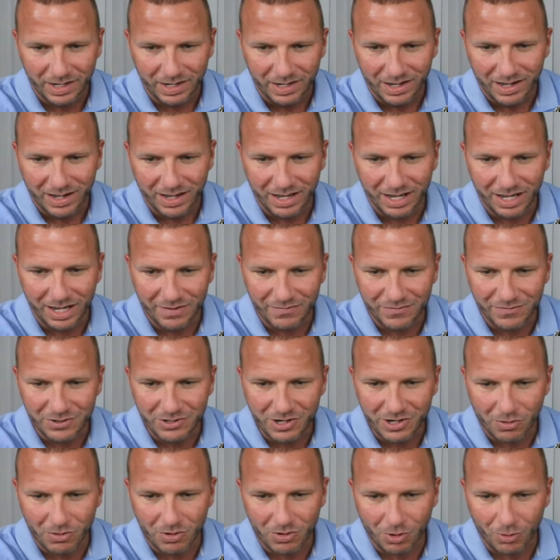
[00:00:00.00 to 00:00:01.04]
If you
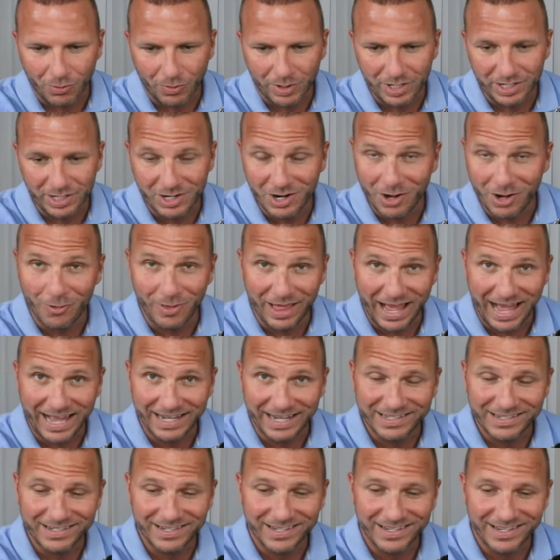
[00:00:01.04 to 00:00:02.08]
don't already know
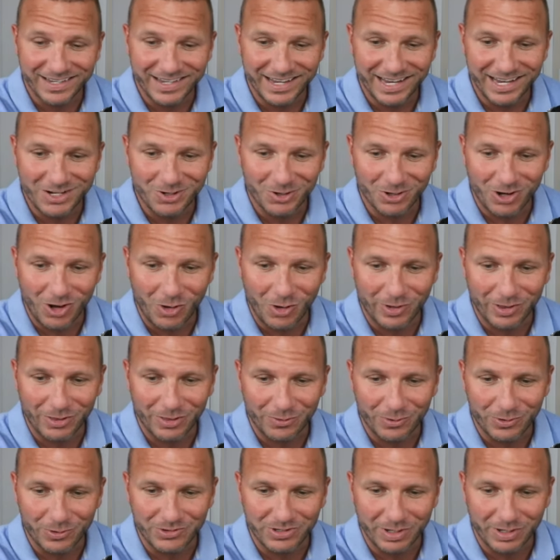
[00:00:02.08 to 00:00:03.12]
that and you're going
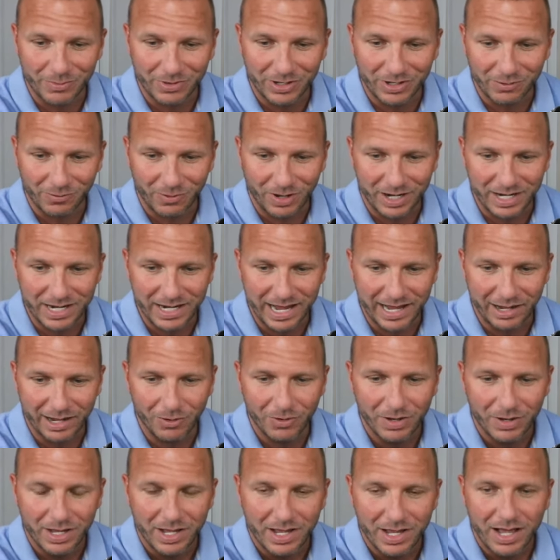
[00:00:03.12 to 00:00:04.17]
through something right now,
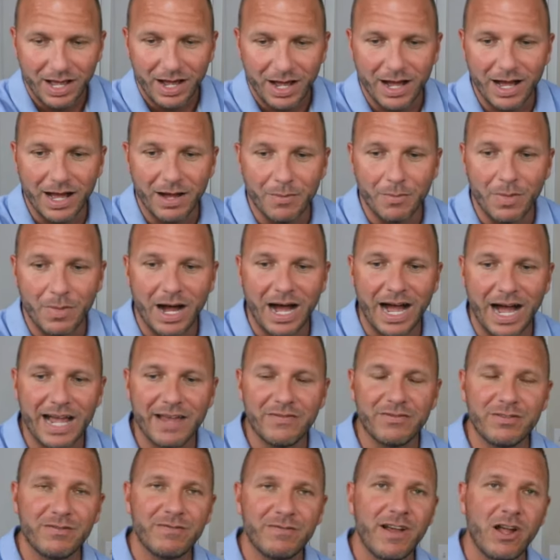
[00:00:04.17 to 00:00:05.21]

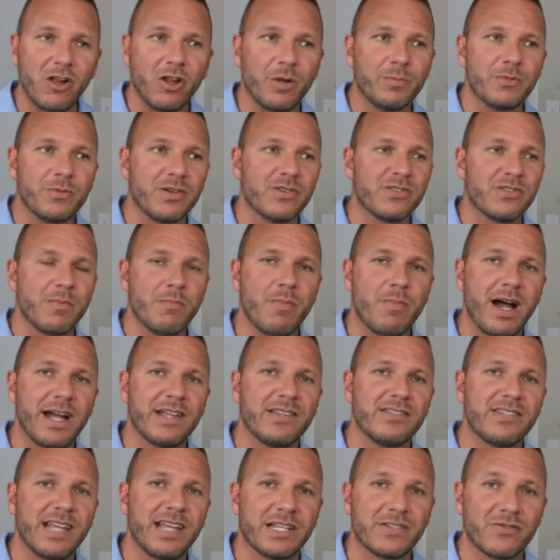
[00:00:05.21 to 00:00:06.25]
I've developed some
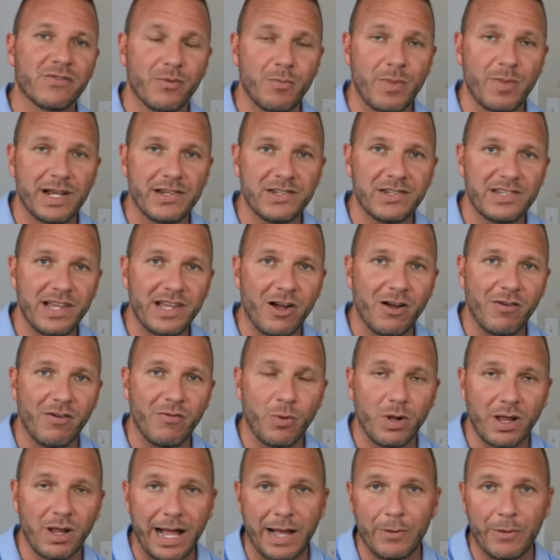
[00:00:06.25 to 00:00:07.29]
mindsets for myself
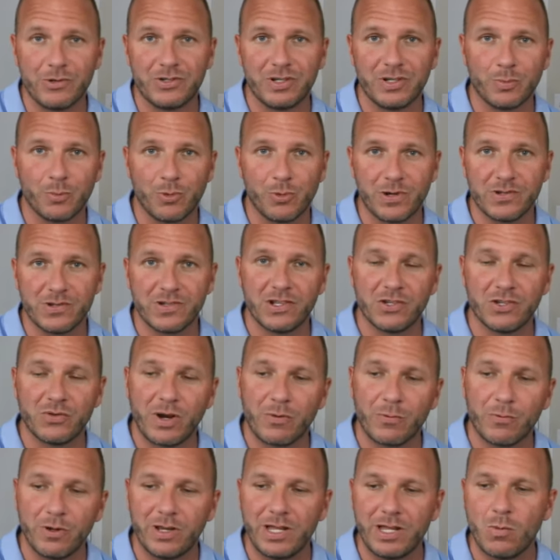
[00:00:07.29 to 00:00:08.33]
while I was in prison, so I
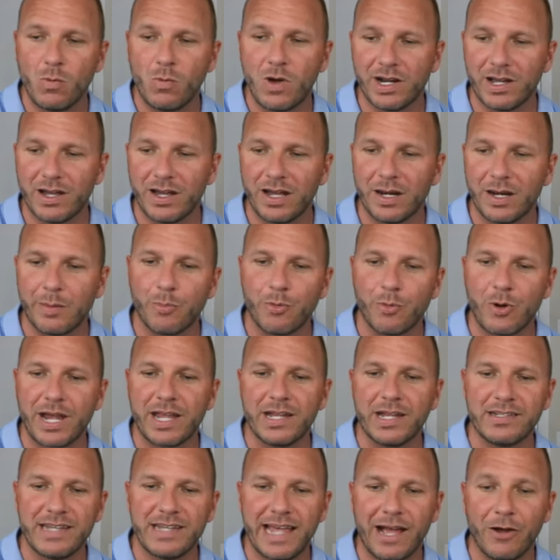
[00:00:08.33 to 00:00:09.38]
really want to kind of break
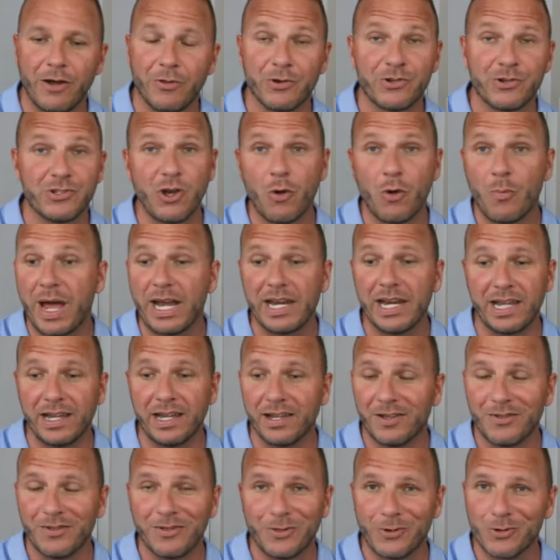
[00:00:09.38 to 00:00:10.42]
it down. There's so many.
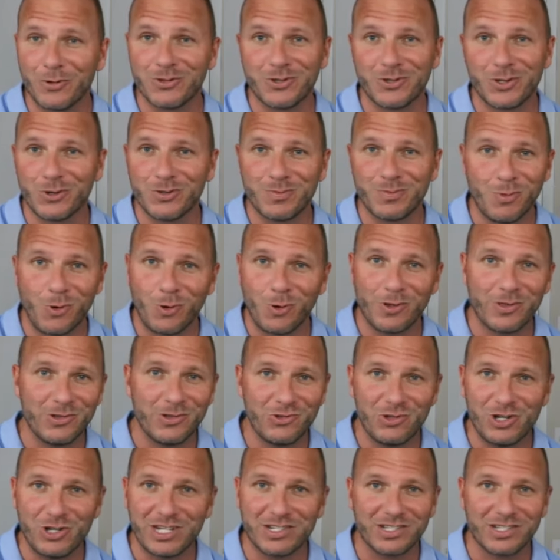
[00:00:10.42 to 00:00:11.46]
There's more than
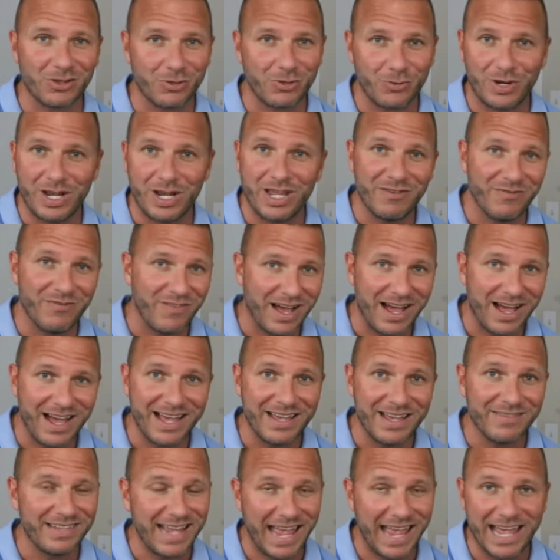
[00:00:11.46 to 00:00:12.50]
just 3,
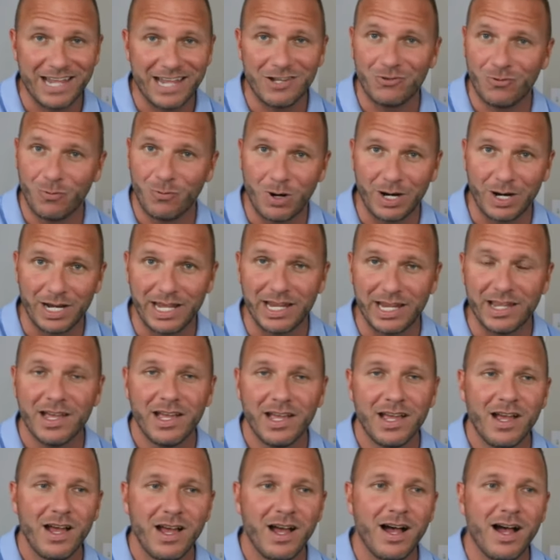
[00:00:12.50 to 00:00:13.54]
5, 10, 20,
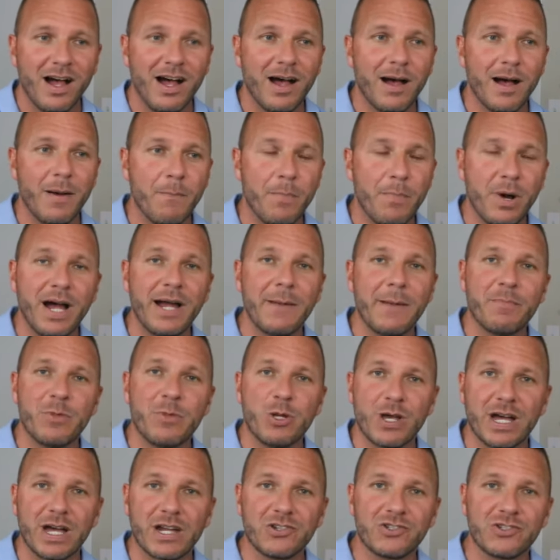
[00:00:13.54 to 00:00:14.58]
but you
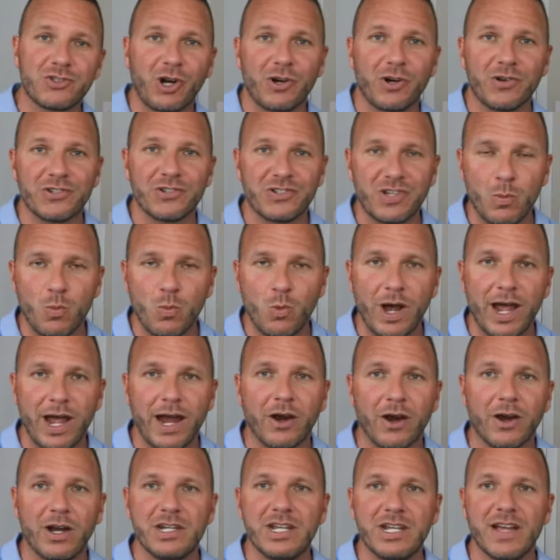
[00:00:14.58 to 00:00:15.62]
got to start
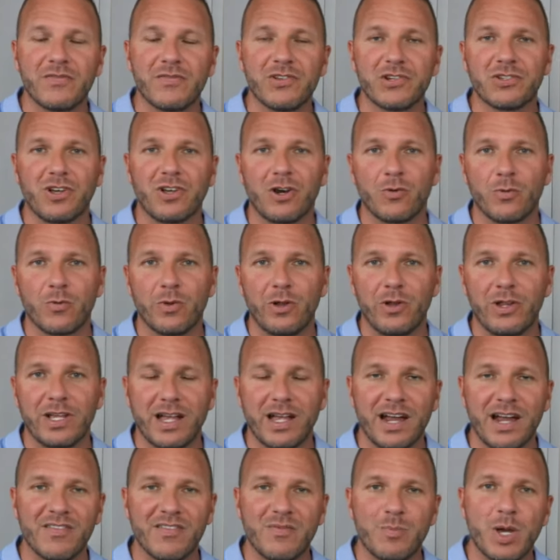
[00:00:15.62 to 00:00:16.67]
somewhere, and you have to start really
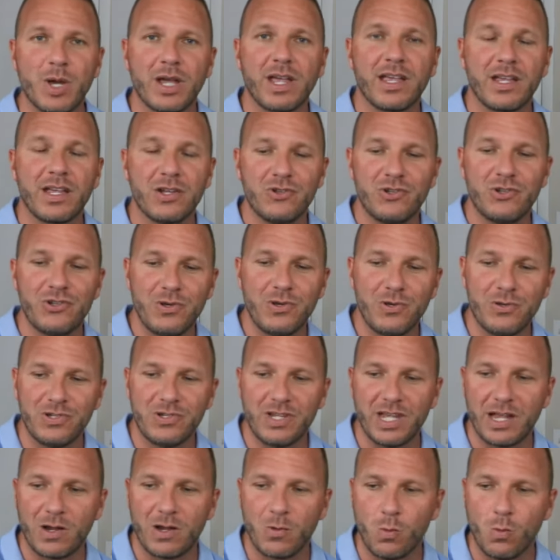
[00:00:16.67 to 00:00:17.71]
kind of picking and
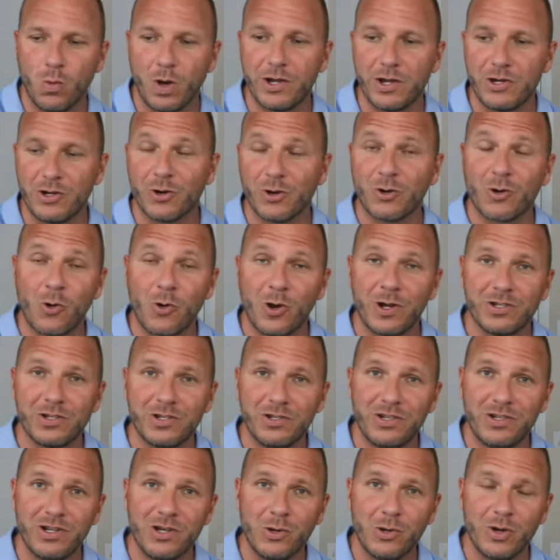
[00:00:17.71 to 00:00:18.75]
choosing what you're going to
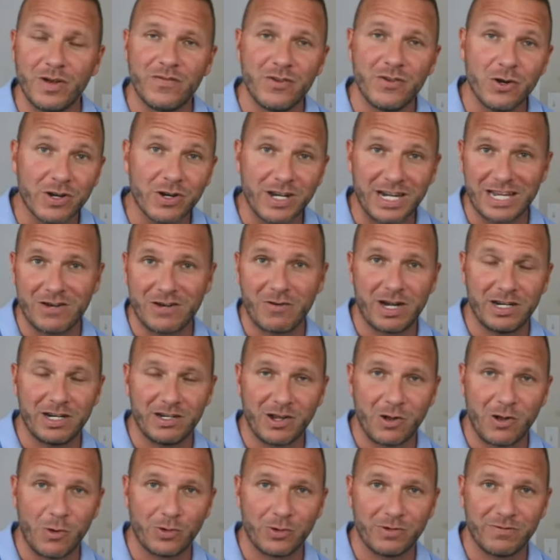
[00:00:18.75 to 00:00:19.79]
do if you're getting ready to
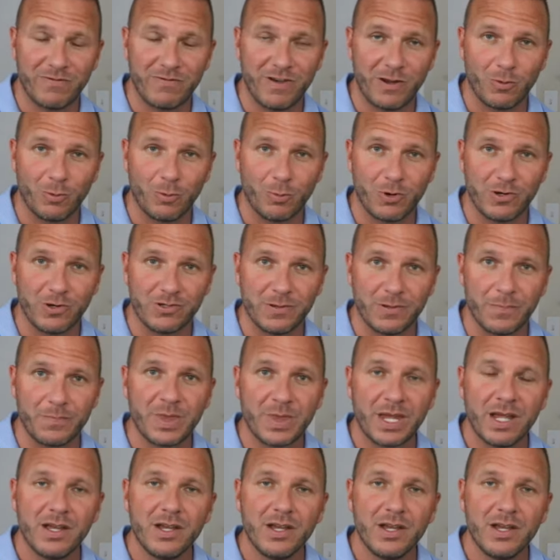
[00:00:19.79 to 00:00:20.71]
go into federal prison.